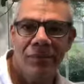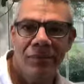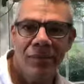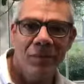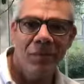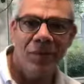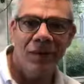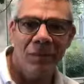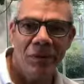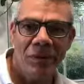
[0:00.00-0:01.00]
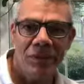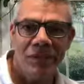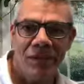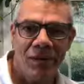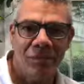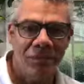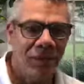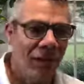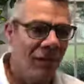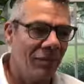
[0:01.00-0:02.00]
I've been back a bunch of times.
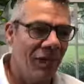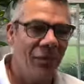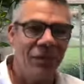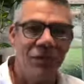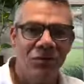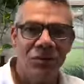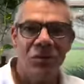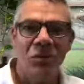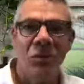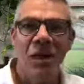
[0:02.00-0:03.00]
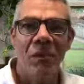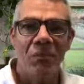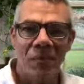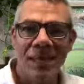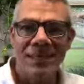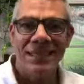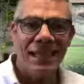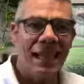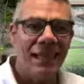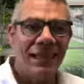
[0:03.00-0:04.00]
I am now the official best
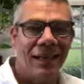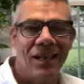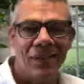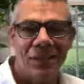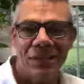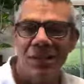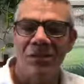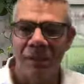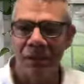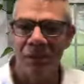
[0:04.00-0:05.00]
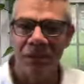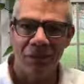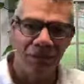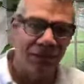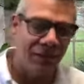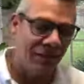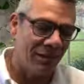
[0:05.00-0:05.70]
dad that comes to the family event,